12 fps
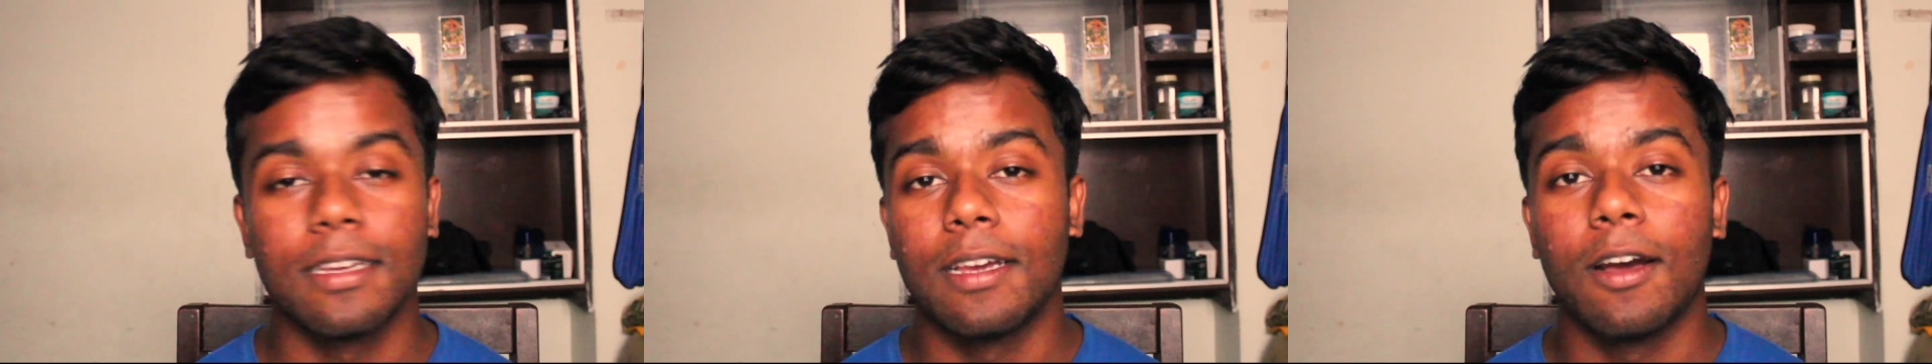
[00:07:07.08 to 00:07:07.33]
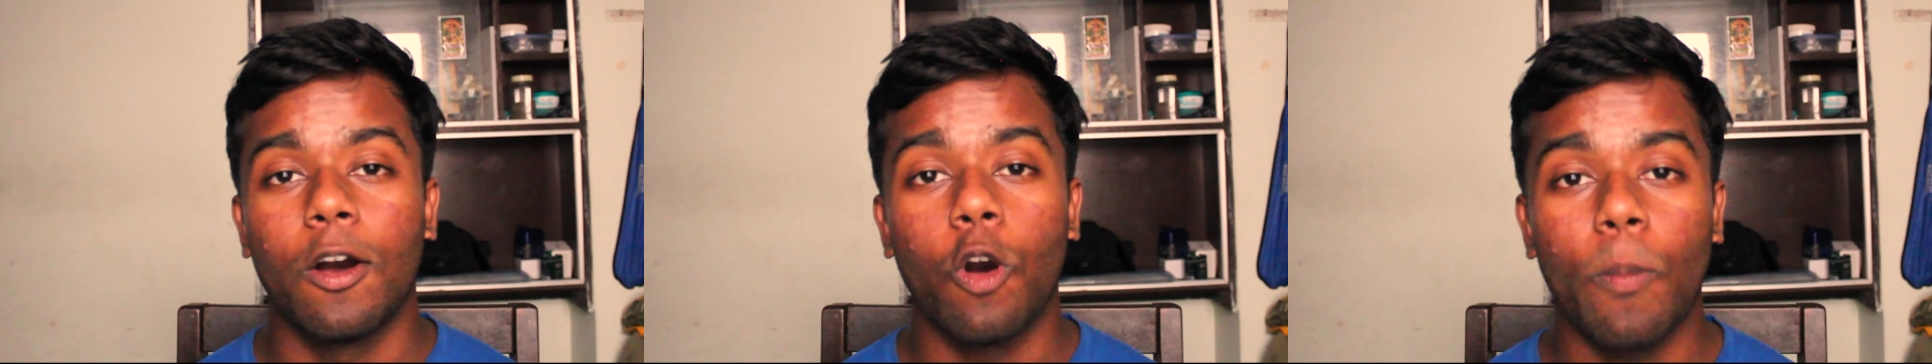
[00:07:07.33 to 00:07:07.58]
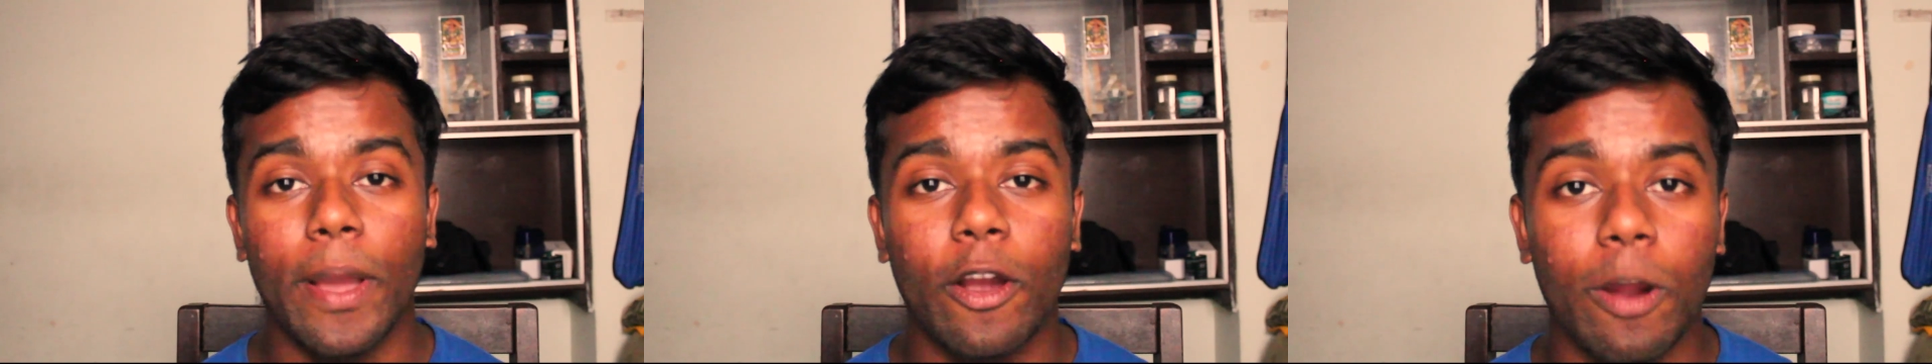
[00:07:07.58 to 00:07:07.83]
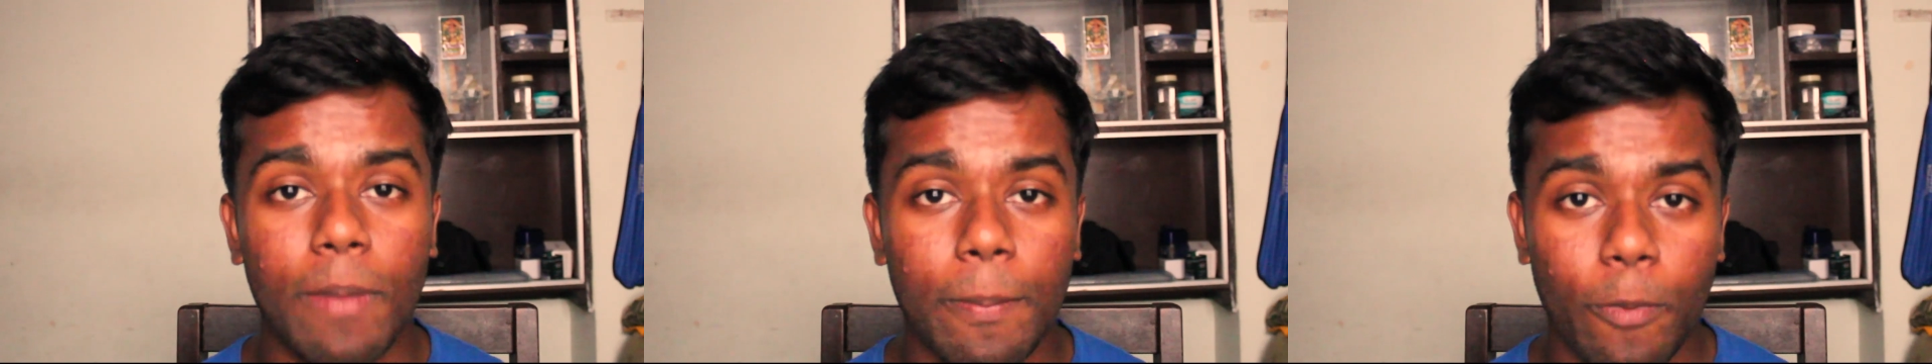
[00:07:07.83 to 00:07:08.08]
Hope I got my
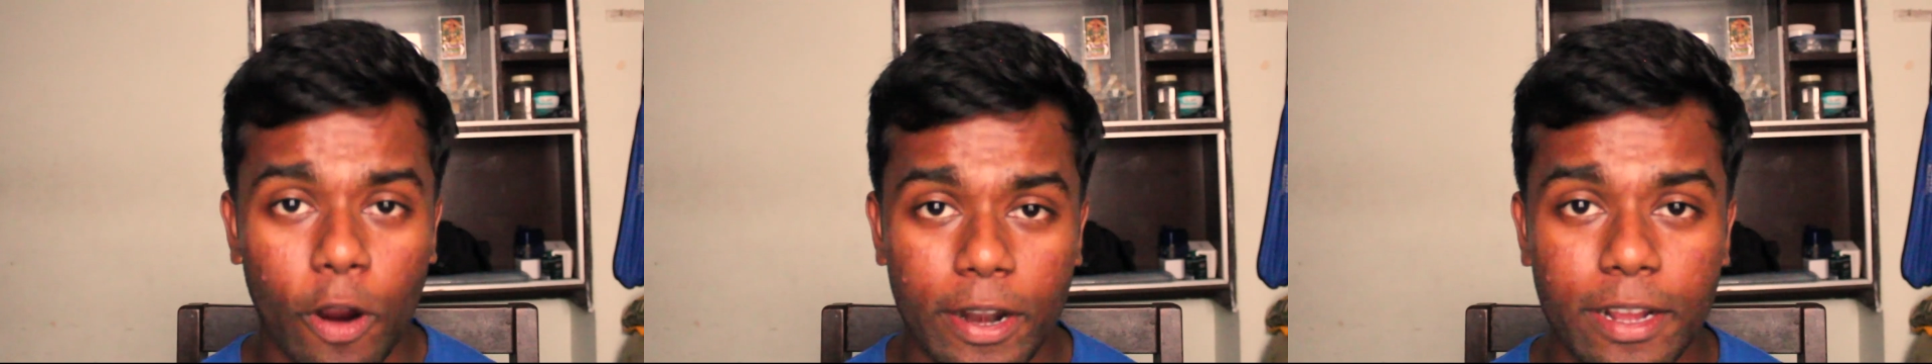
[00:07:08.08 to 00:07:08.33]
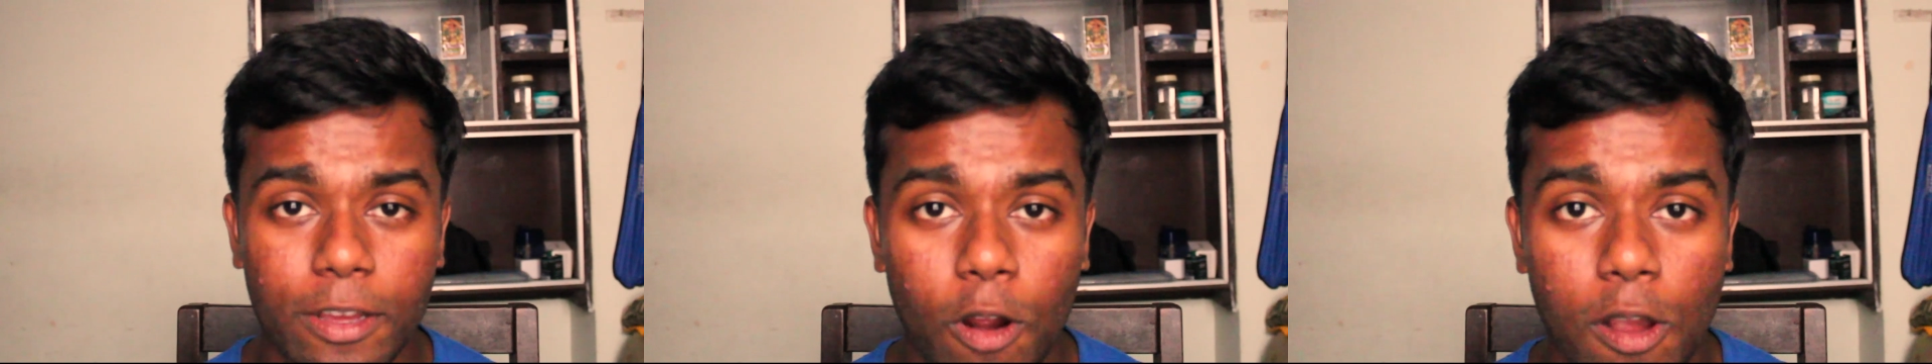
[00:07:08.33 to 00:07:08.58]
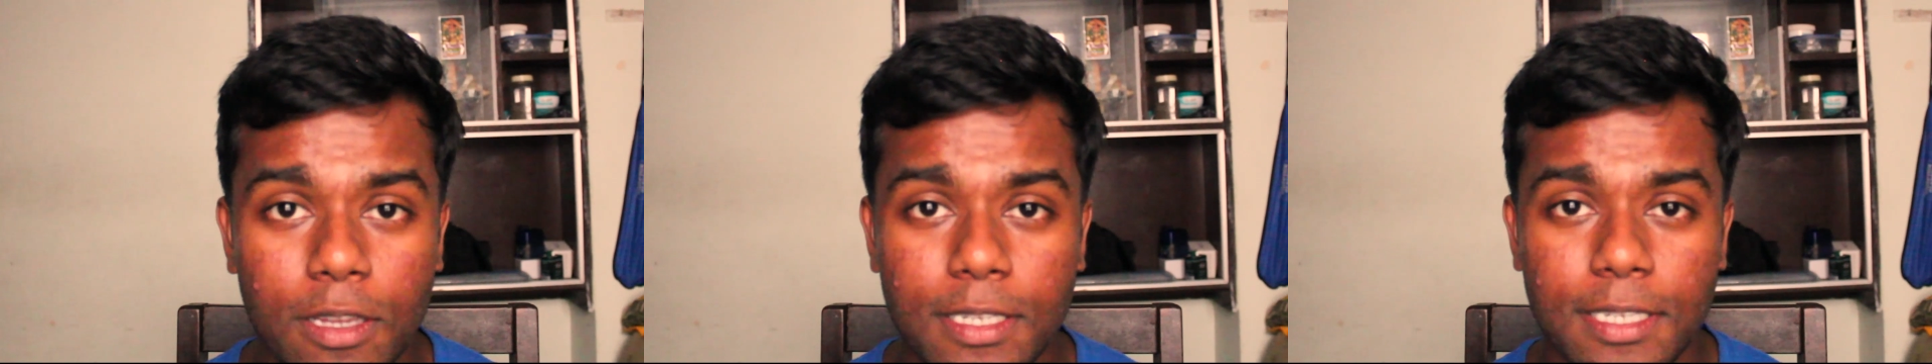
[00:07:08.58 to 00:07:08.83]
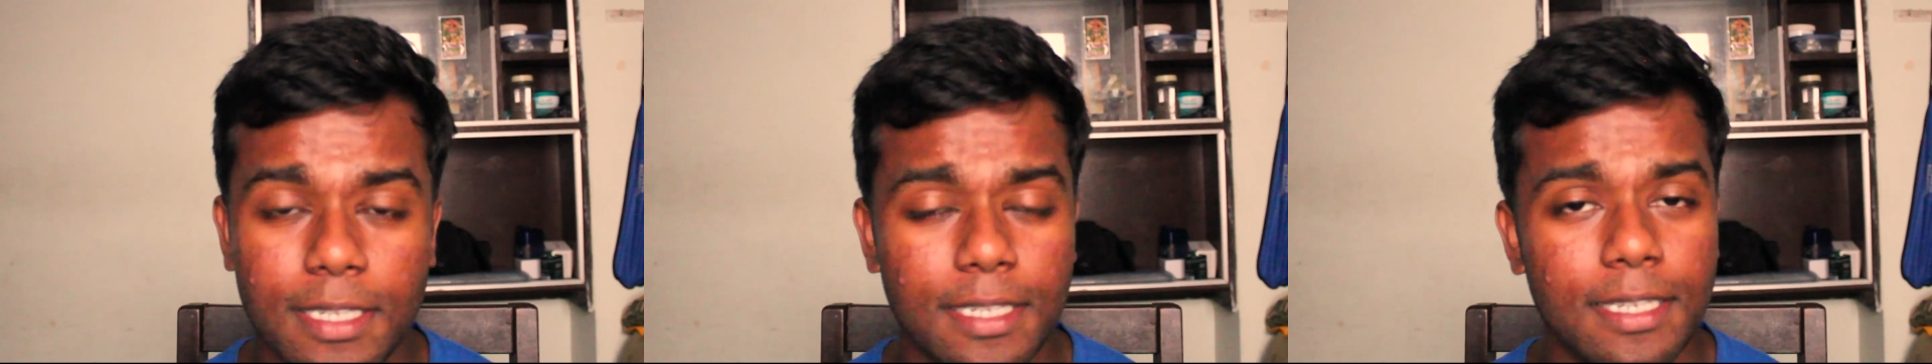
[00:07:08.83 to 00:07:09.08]
point across
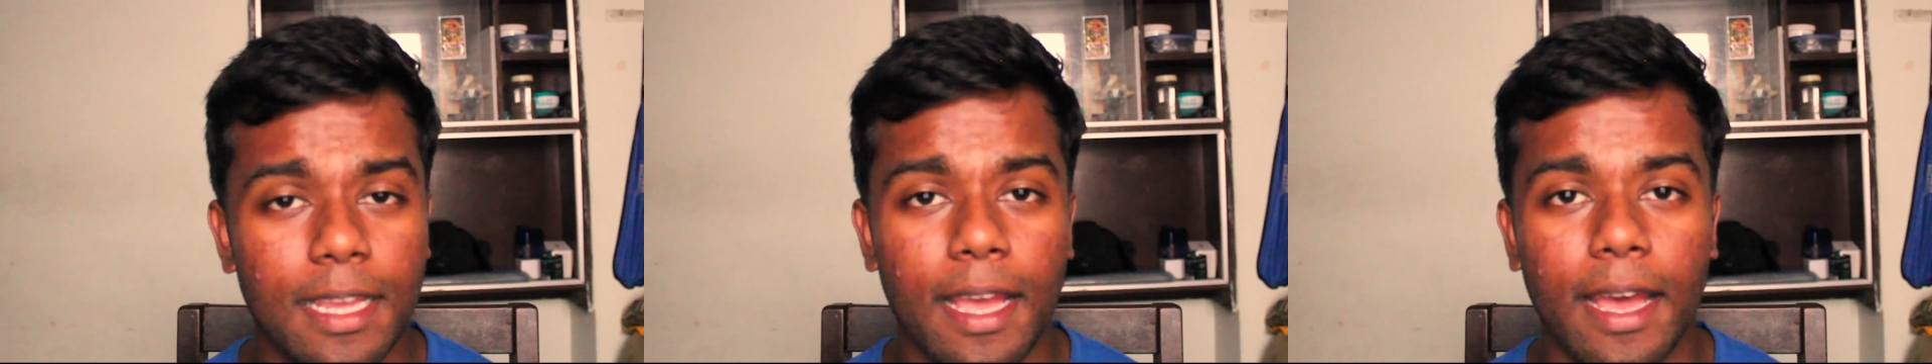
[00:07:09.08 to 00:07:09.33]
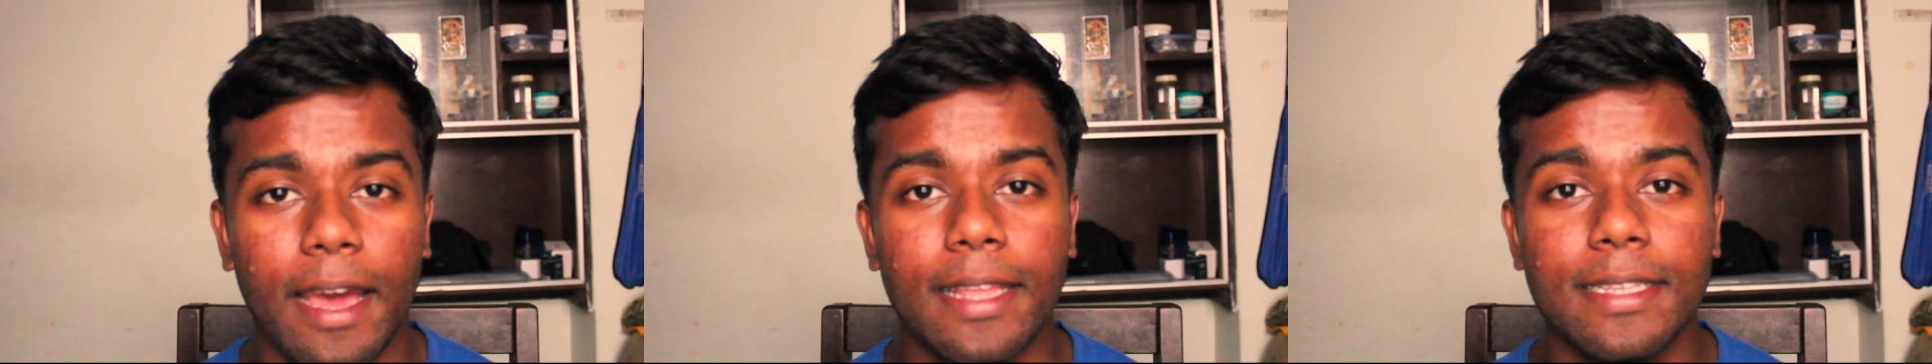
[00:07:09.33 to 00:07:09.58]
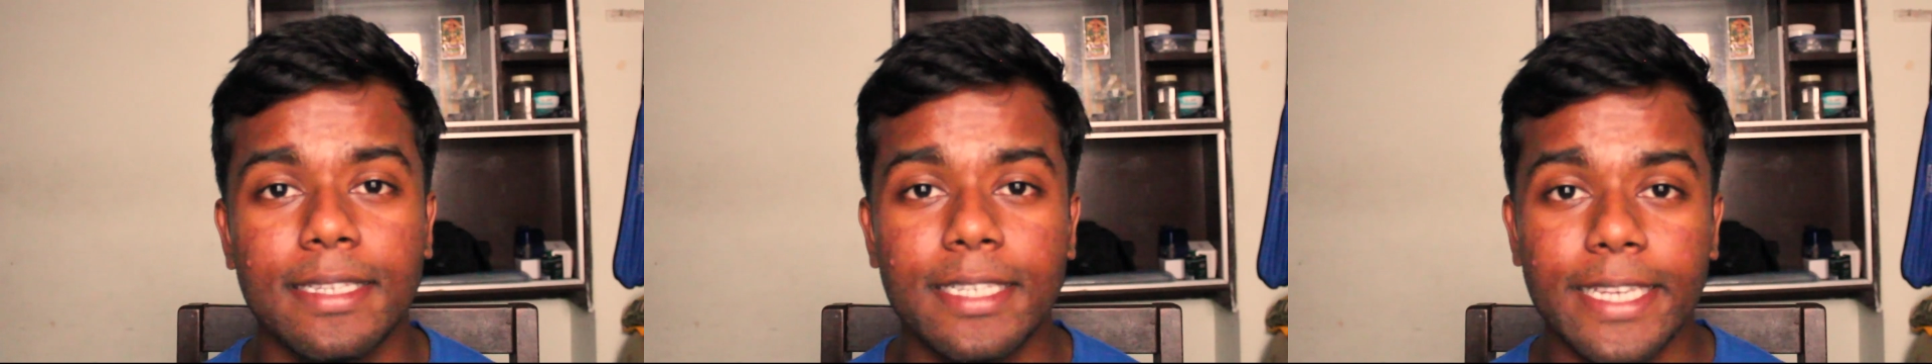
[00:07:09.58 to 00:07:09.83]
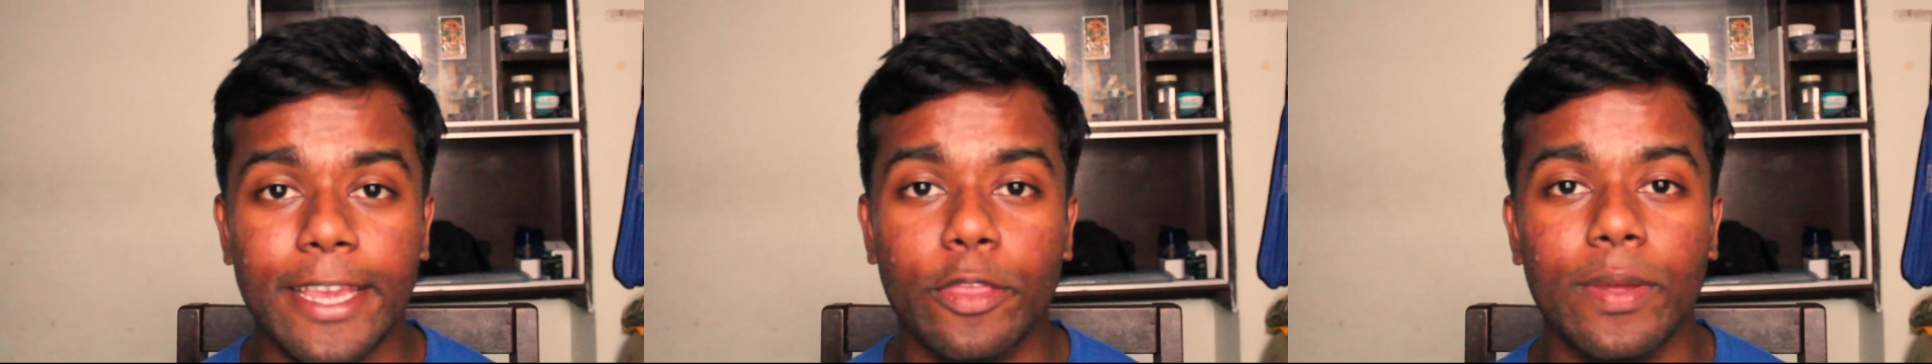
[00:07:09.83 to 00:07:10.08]
and see you in the
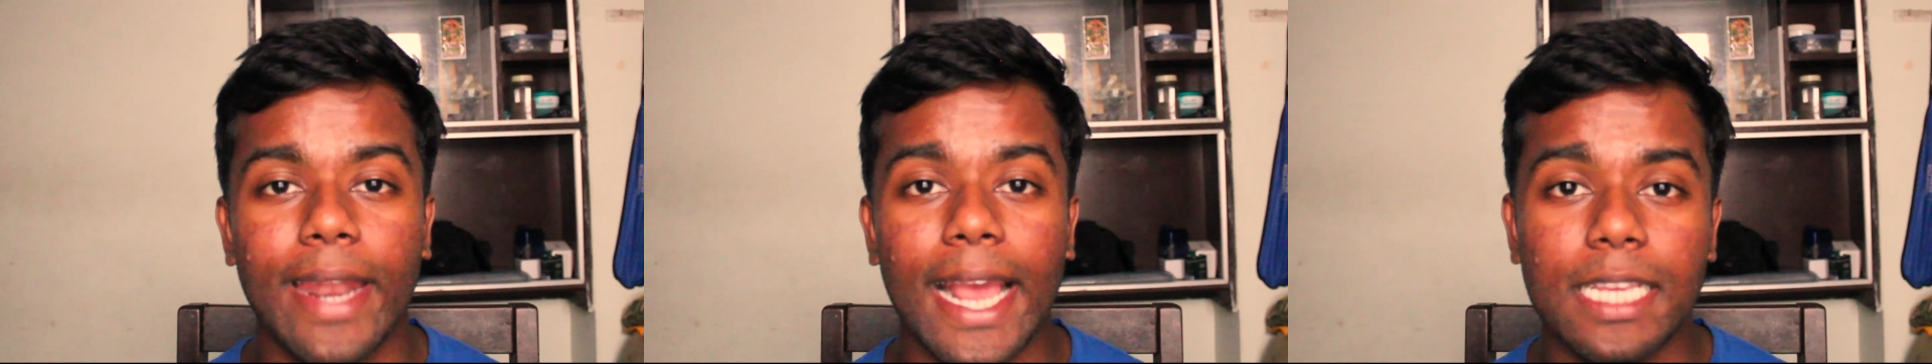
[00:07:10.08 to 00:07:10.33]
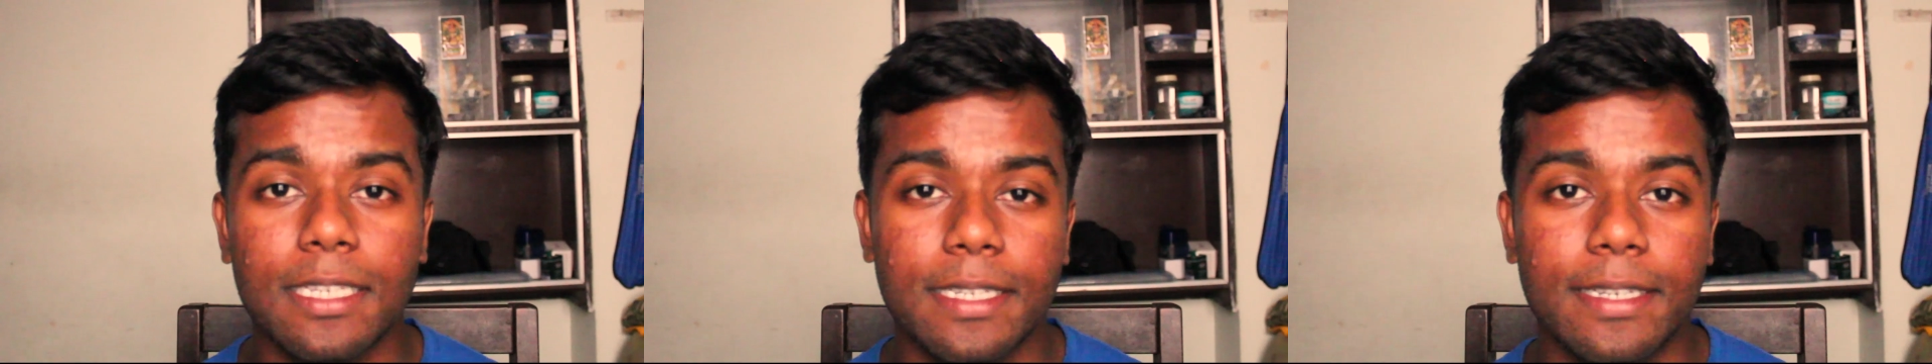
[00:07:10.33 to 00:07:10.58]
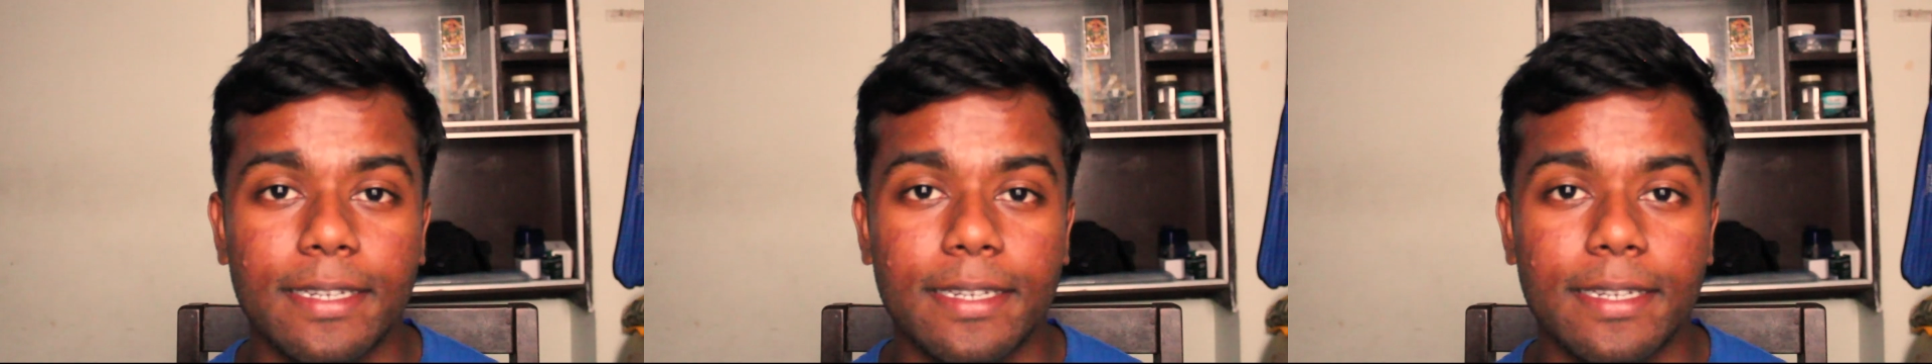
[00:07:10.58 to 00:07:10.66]
next